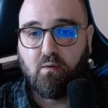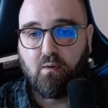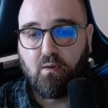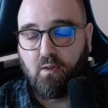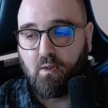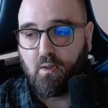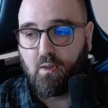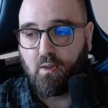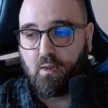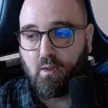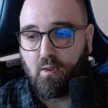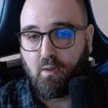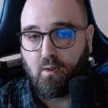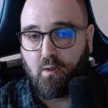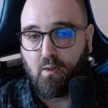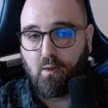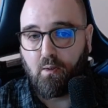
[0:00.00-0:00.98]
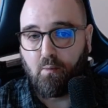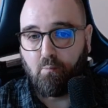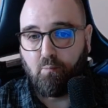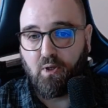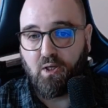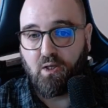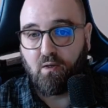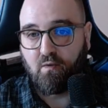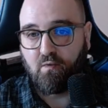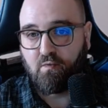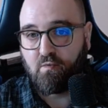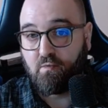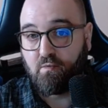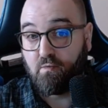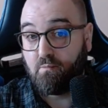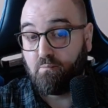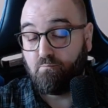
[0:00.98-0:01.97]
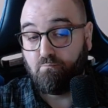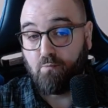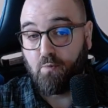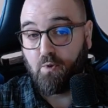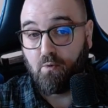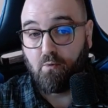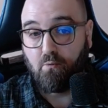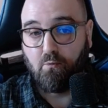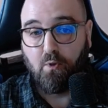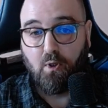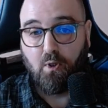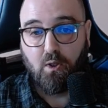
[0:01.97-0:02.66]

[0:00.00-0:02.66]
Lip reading: because, you know,